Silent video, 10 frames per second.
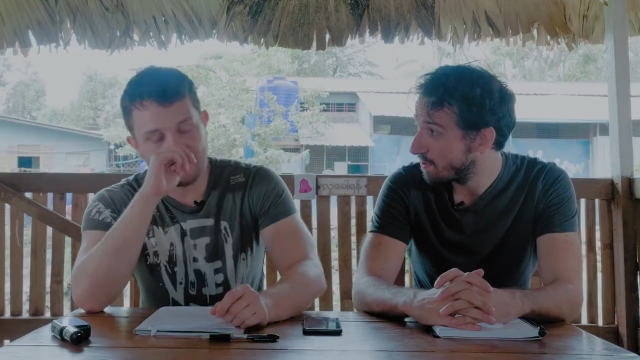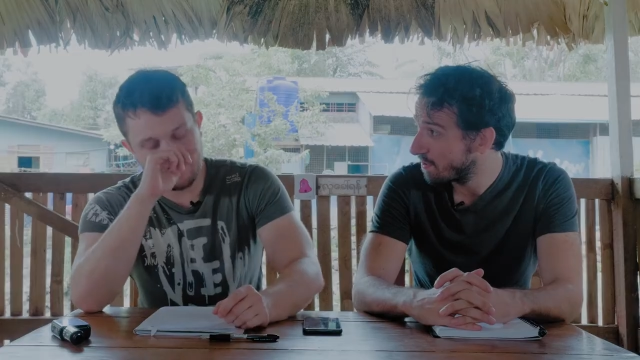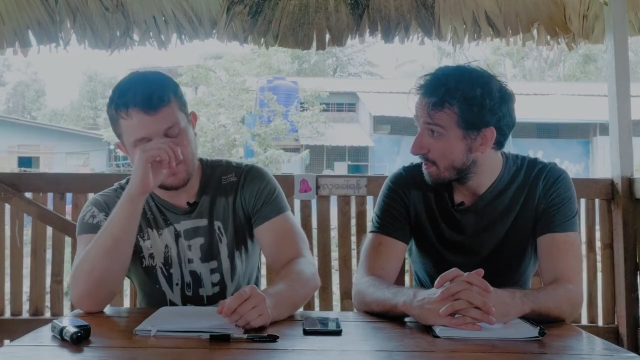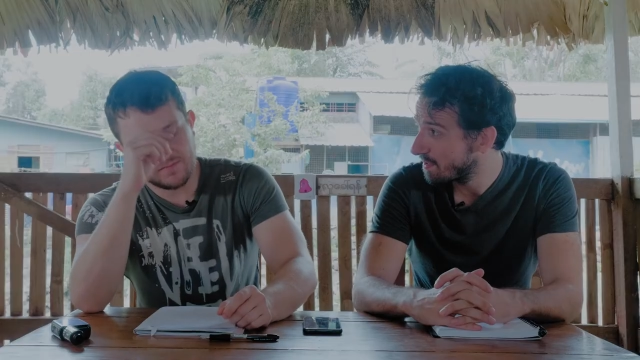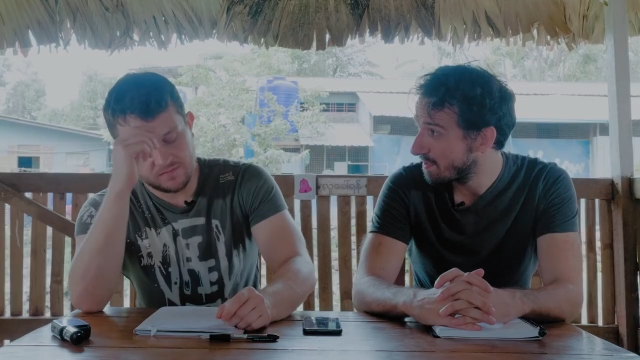
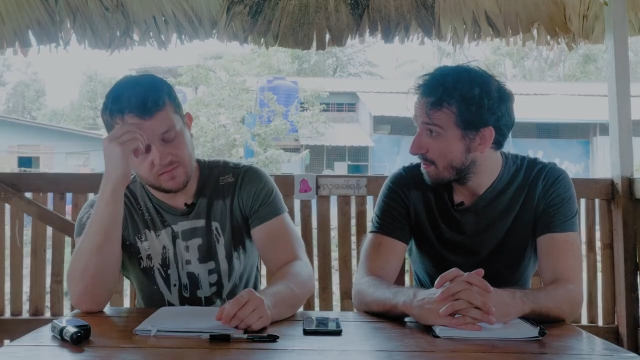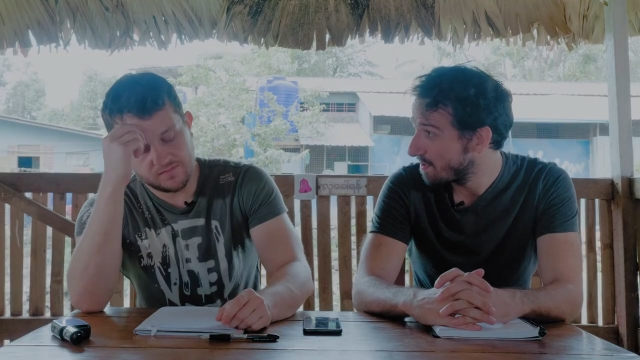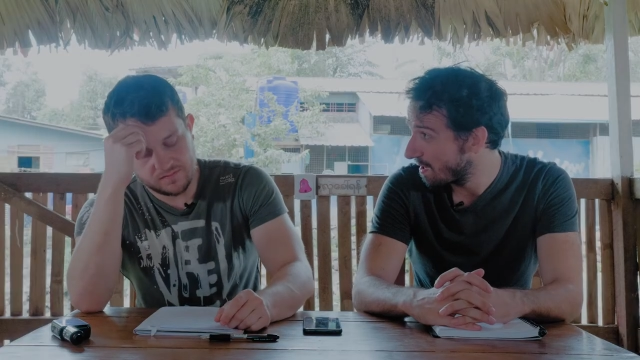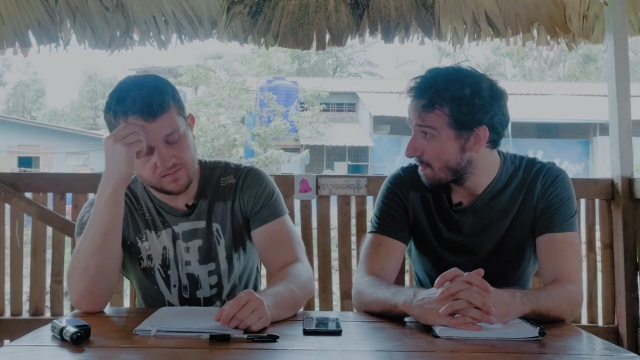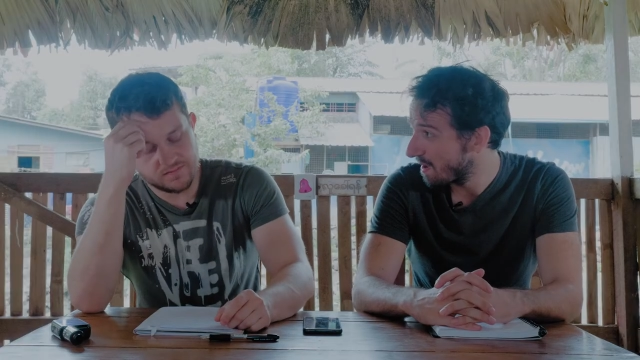Speaker 1: shorts, no
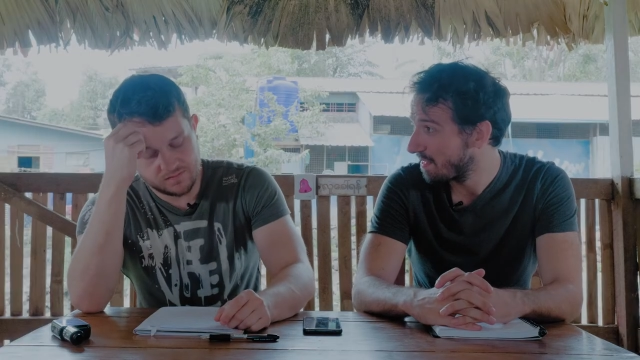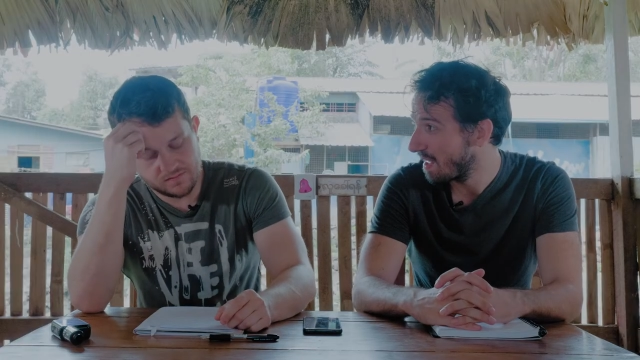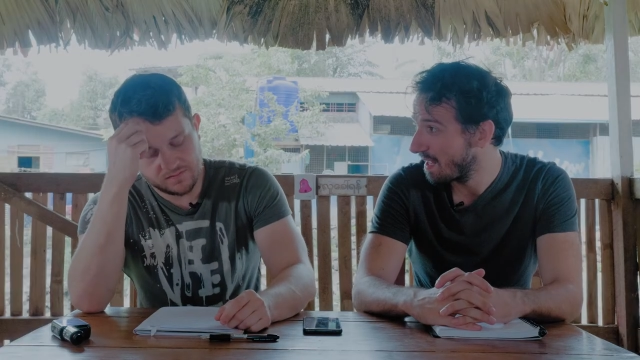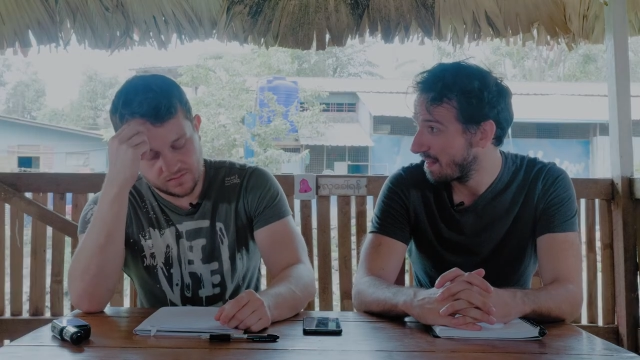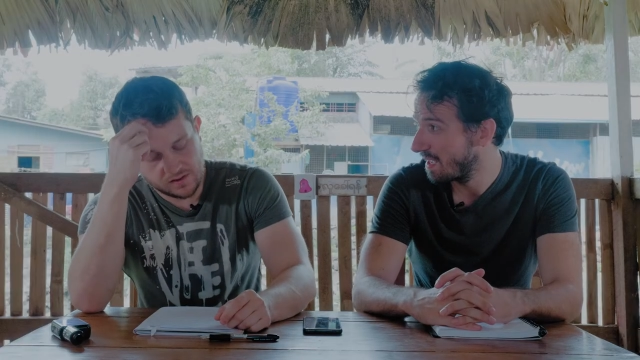doubt about
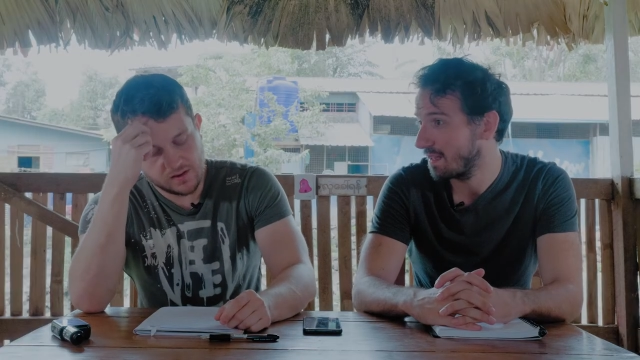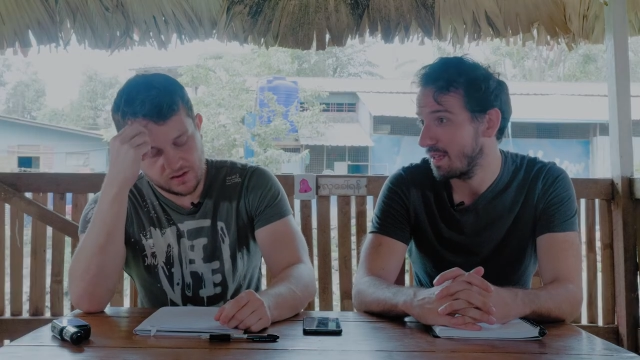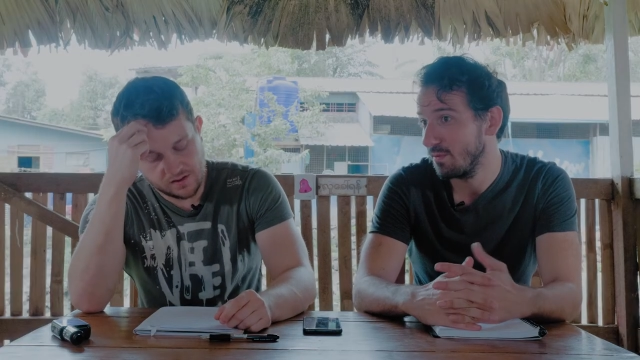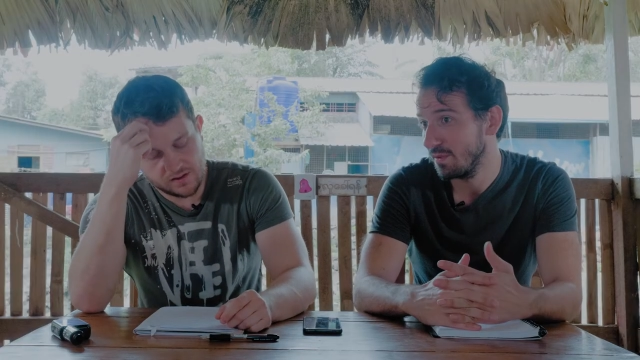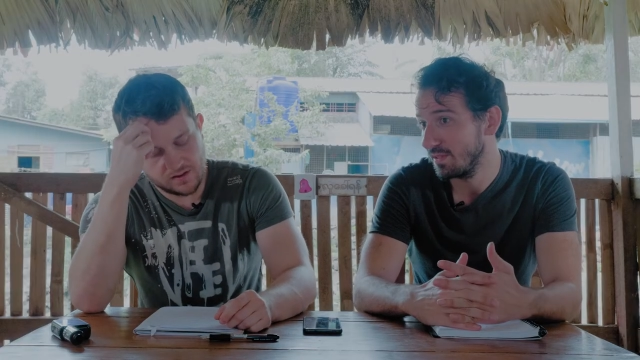that. Like,
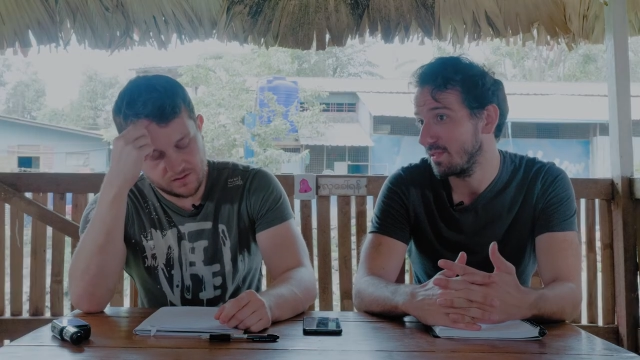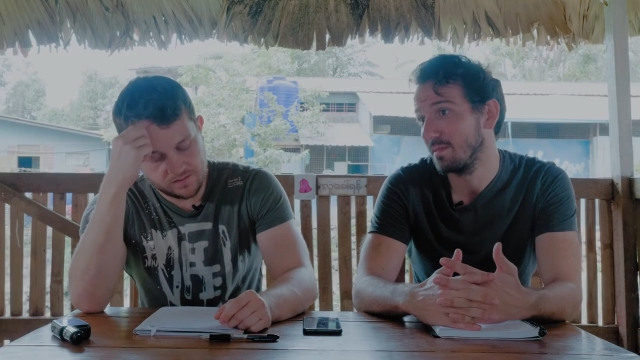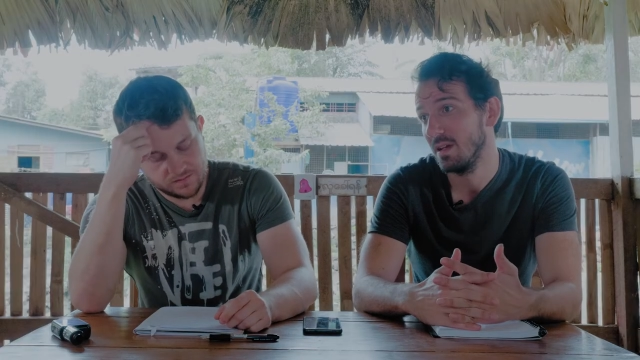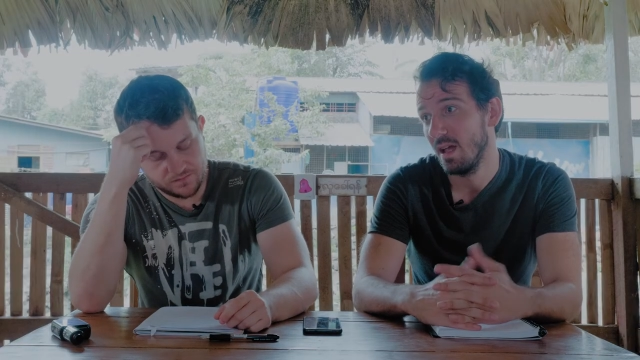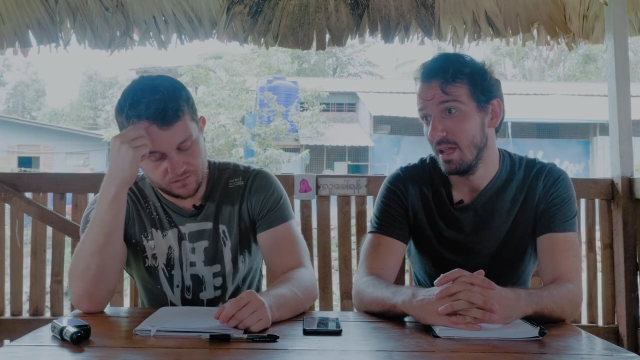he
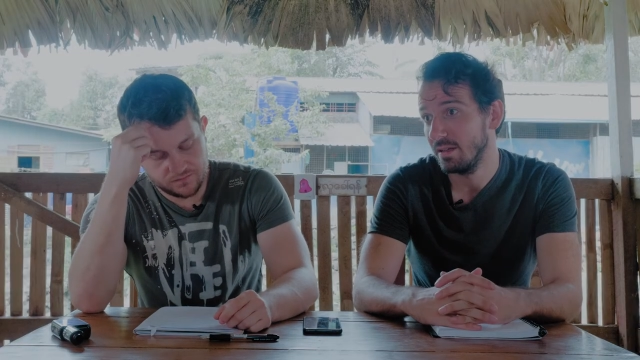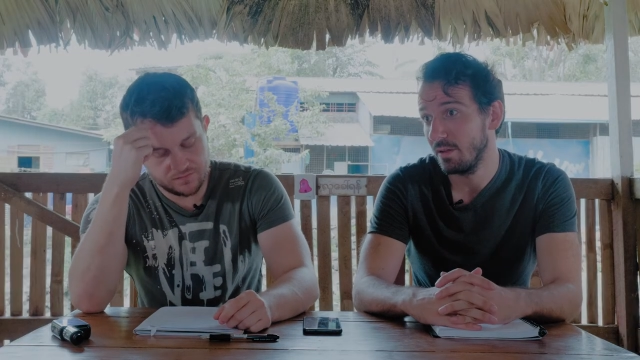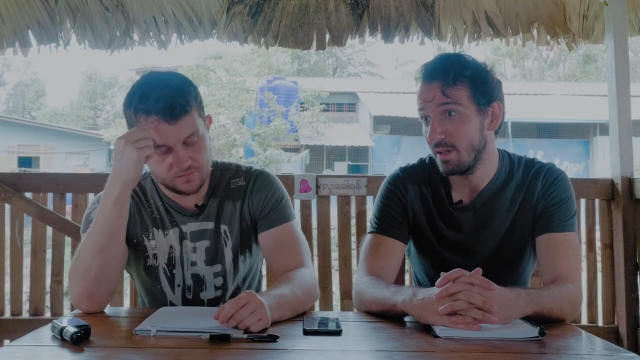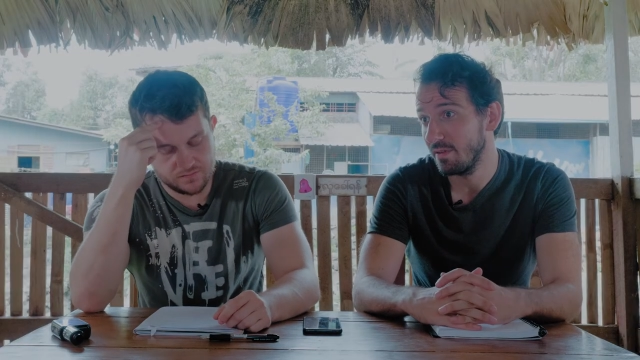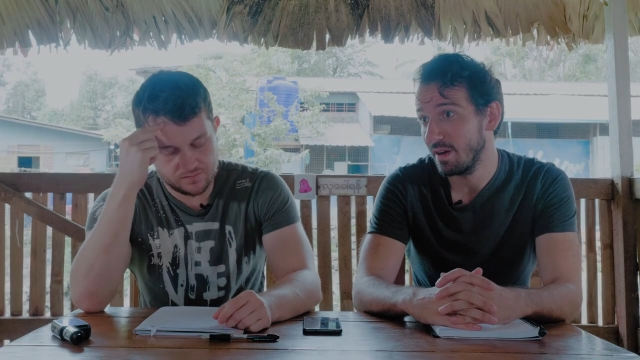was
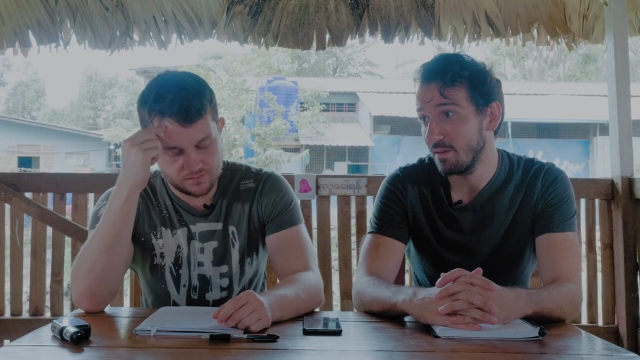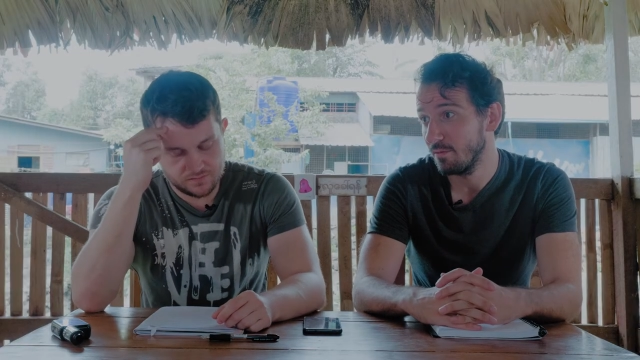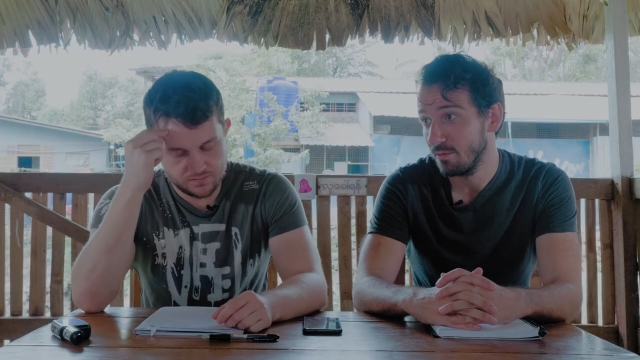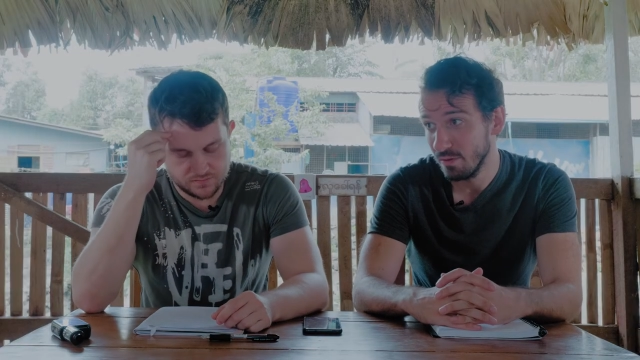delivering